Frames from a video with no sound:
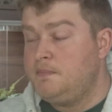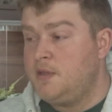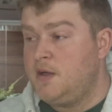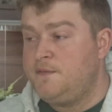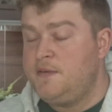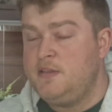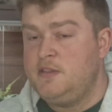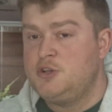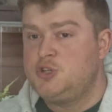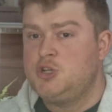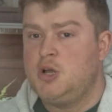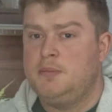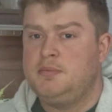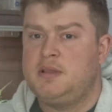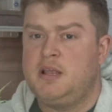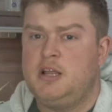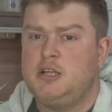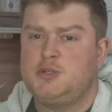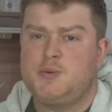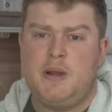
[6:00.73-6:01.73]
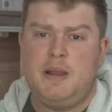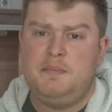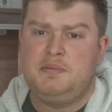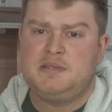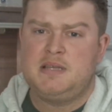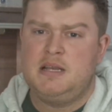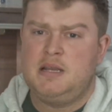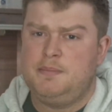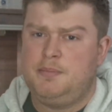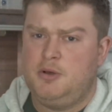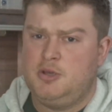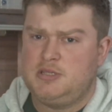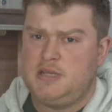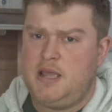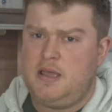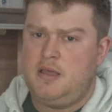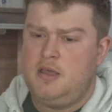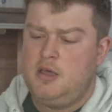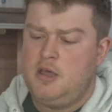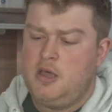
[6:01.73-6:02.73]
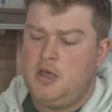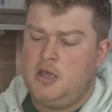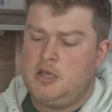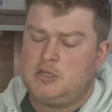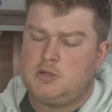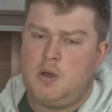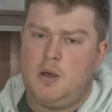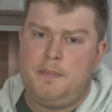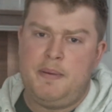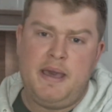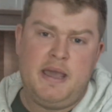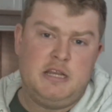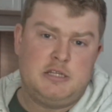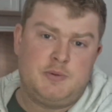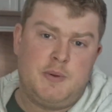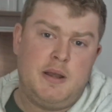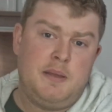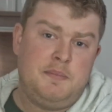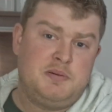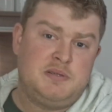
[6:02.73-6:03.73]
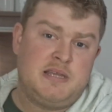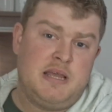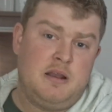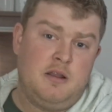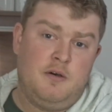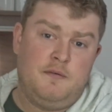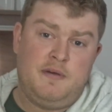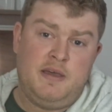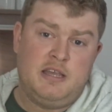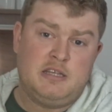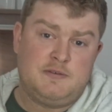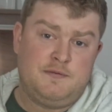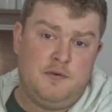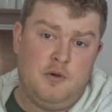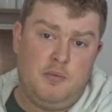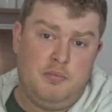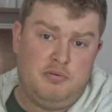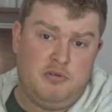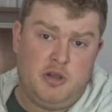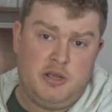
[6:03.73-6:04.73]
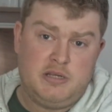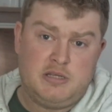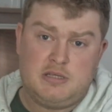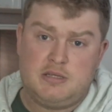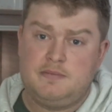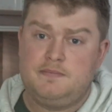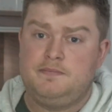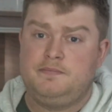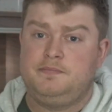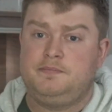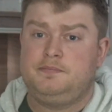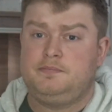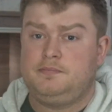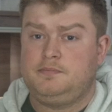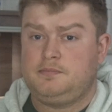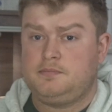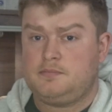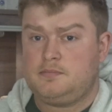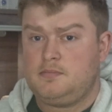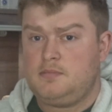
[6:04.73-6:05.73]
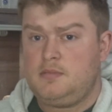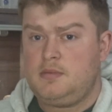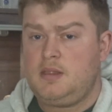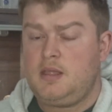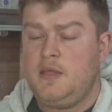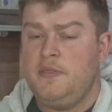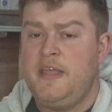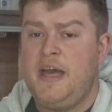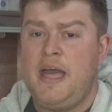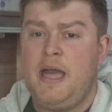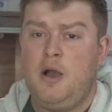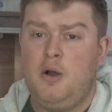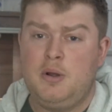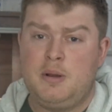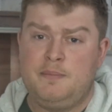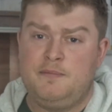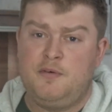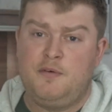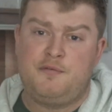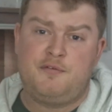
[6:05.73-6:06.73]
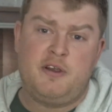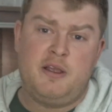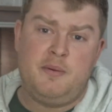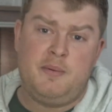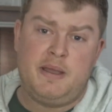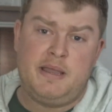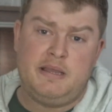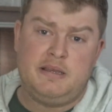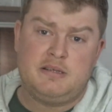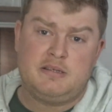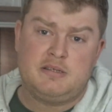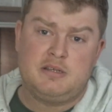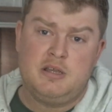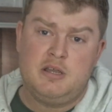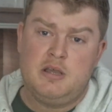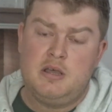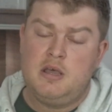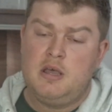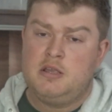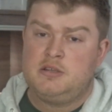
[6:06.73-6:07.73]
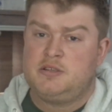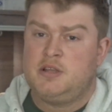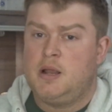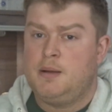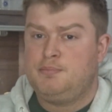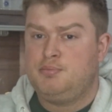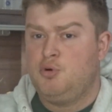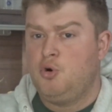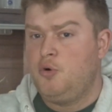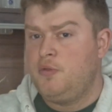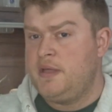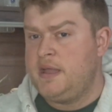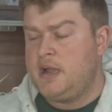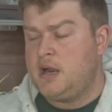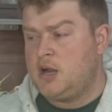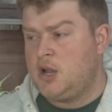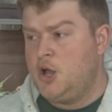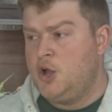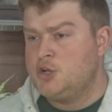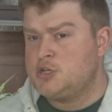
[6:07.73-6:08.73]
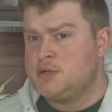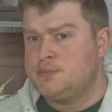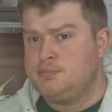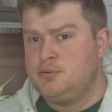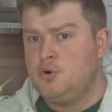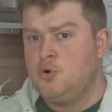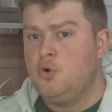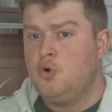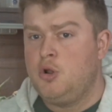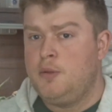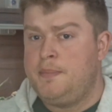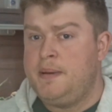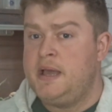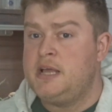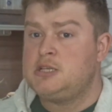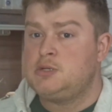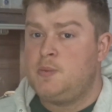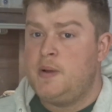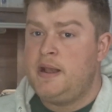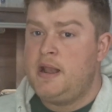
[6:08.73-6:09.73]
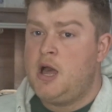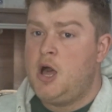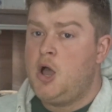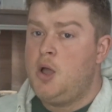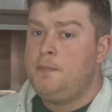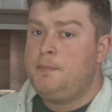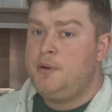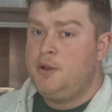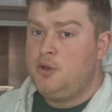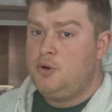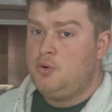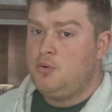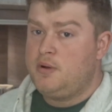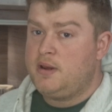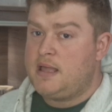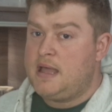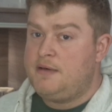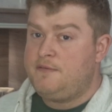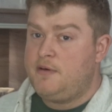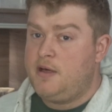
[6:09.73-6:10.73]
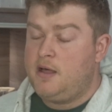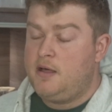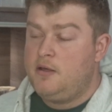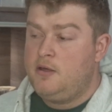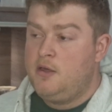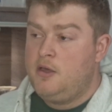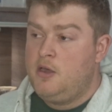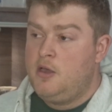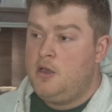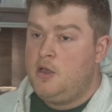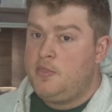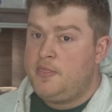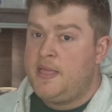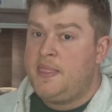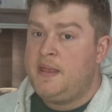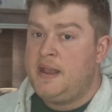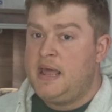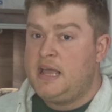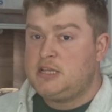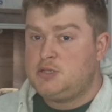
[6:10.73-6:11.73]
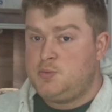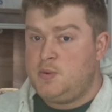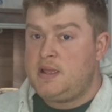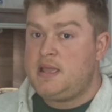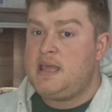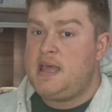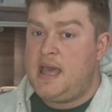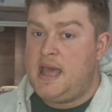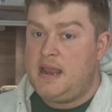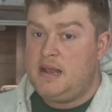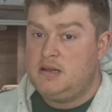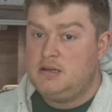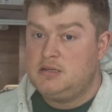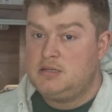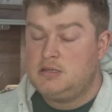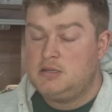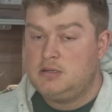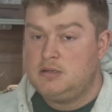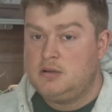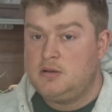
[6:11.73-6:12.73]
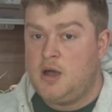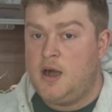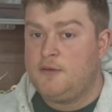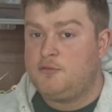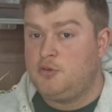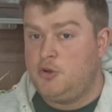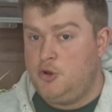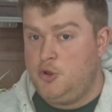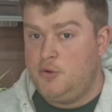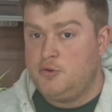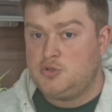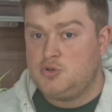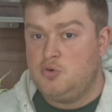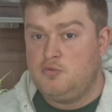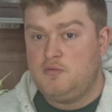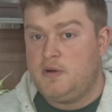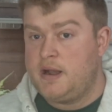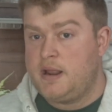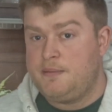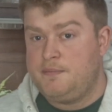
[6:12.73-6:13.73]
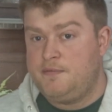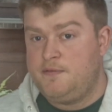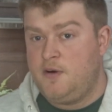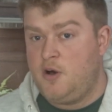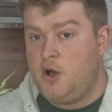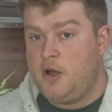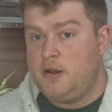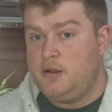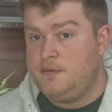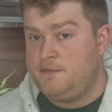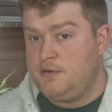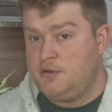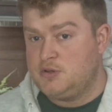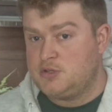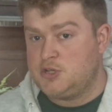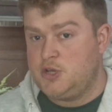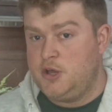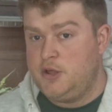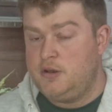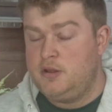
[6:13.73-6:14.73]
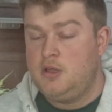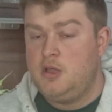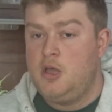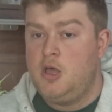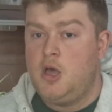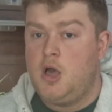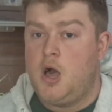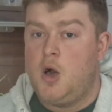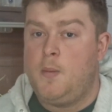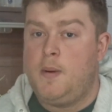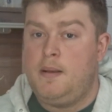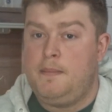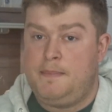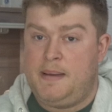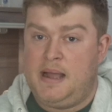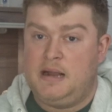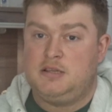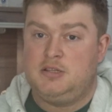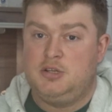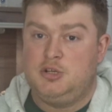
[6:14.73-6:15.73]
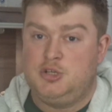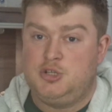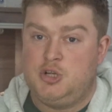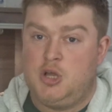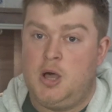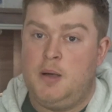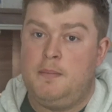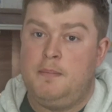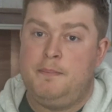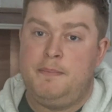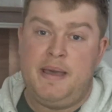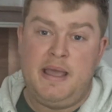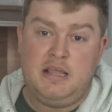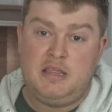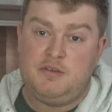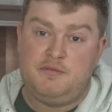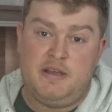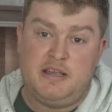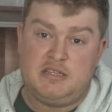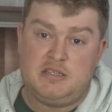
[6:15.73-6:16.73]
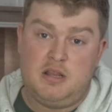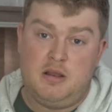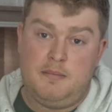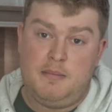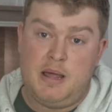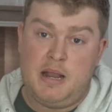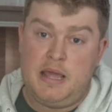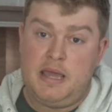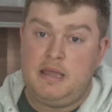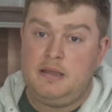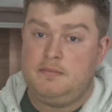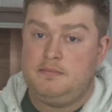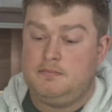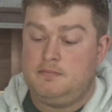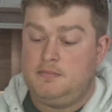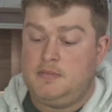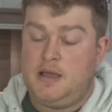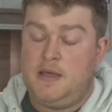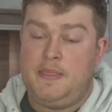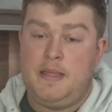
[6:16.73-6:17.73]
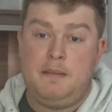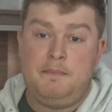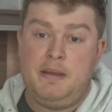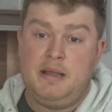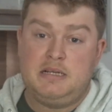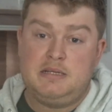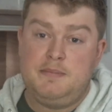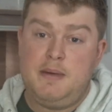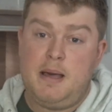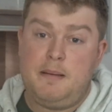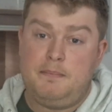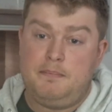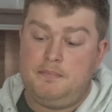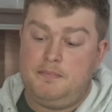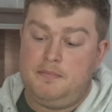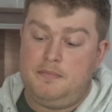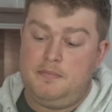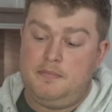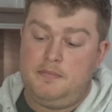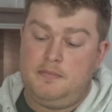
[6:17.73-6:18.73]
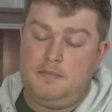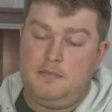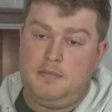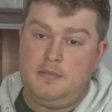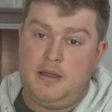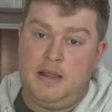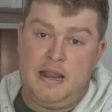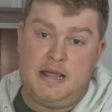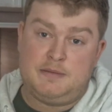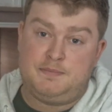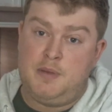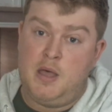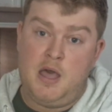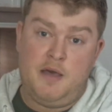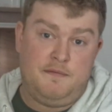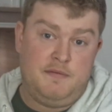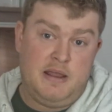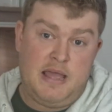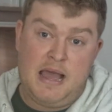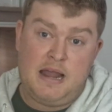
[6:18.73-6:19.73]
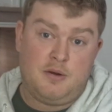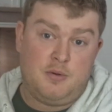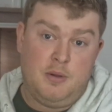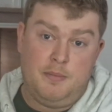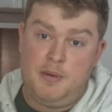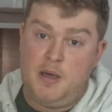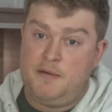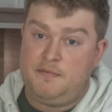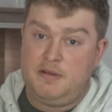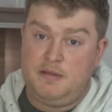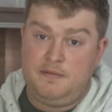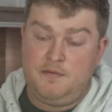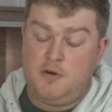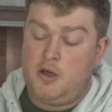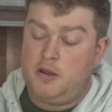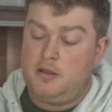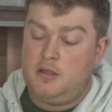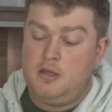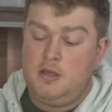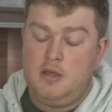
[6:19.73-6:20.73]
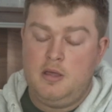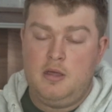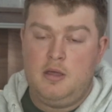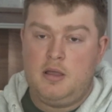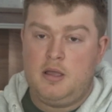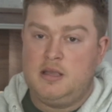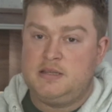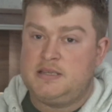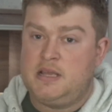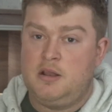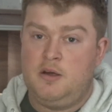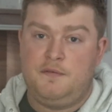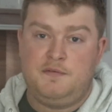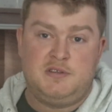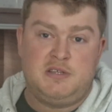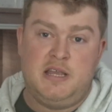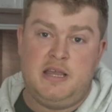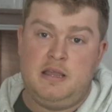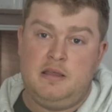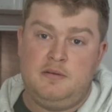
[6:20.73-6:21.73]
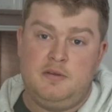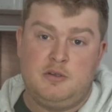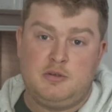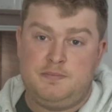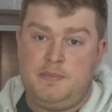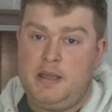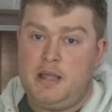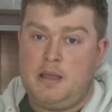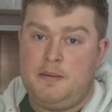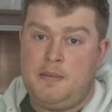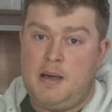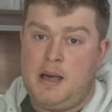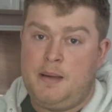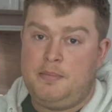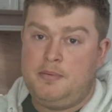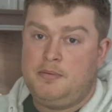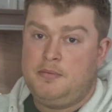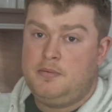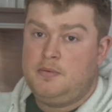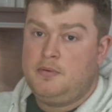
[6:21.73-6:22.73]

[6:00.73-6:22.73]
I think the shop done a 20% deposit, so I paid 20% of his full price. That held him for 3 weeks. So I bought the enclosure, bought all the bits, went home, put it all together. Then the next weekend, after I knew it was all running fine, everything was good, I went back to the shop, paid the rest of the money, and then picked them up. And that's perfectly adequate, perfectly fine. Because then obviously it was pick them up,